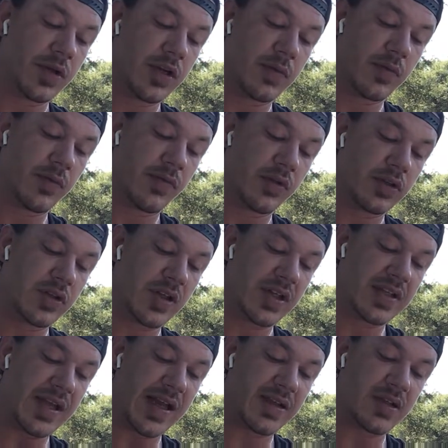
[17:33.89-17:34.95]
So we could
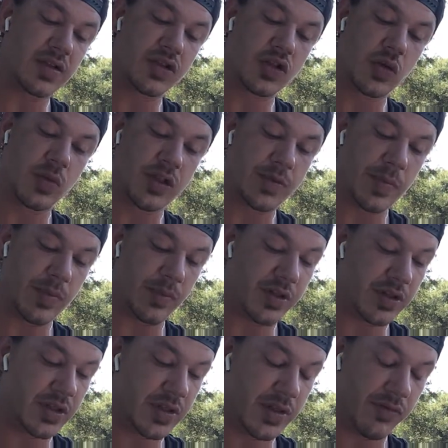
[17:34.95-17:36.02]
refer to these as
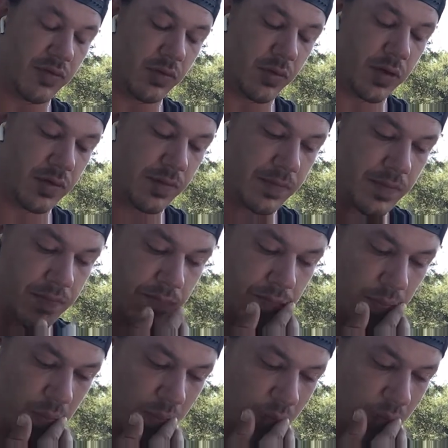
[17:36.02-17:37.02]
source memories, if you will.